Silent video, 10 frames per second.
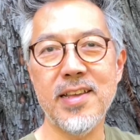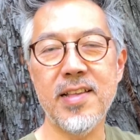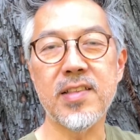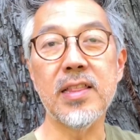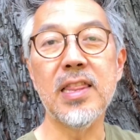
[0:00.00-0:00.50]
is
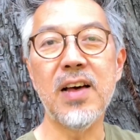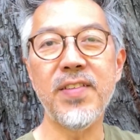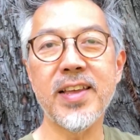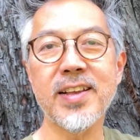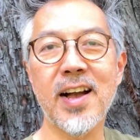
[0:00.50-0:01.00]
a
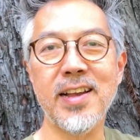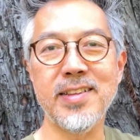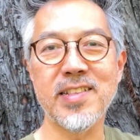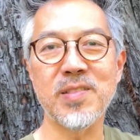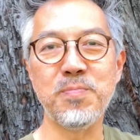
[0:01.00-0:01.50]
loving
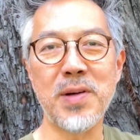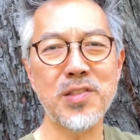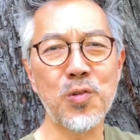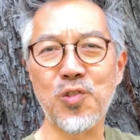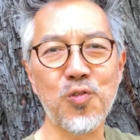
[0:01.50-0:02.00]
kindness
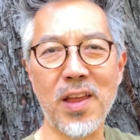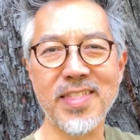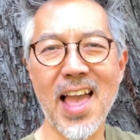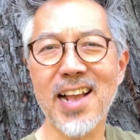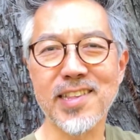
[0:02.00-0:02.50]
muscle strength
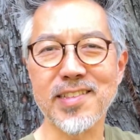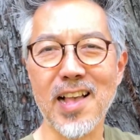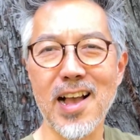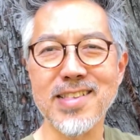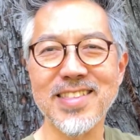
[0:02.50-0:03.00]
exercise
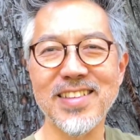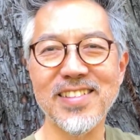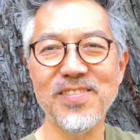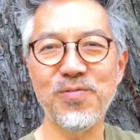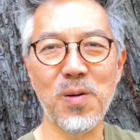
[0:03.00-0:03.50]

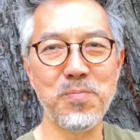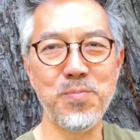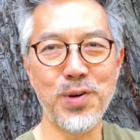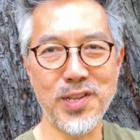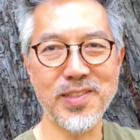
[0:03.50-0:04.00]
from
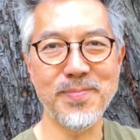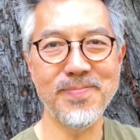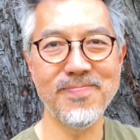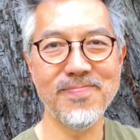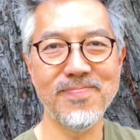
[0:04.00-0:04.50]
Buddhism
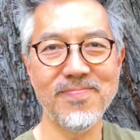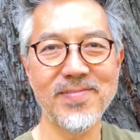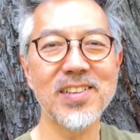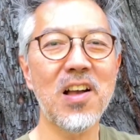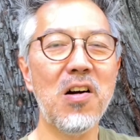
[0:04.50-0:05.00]

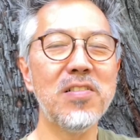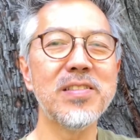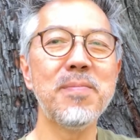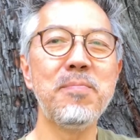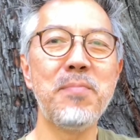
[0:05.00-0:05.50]
called
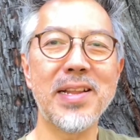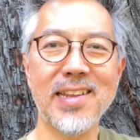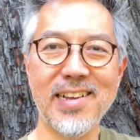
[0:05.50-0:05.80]
metta.